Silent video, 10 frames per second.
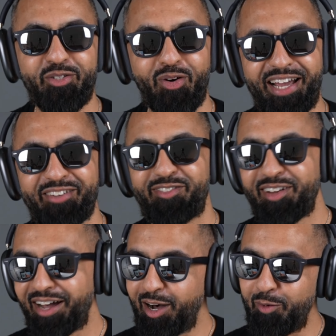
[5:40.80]
drive.
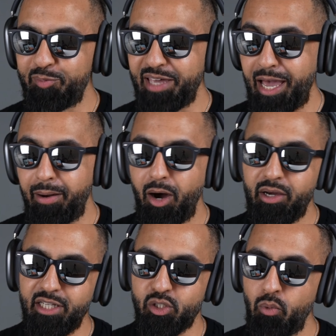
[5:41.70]
Yeah.
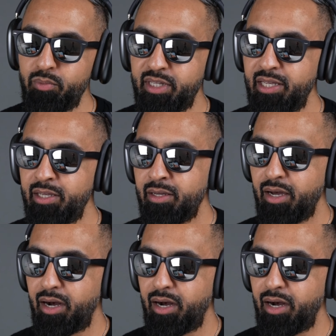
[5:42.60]
Okay. So the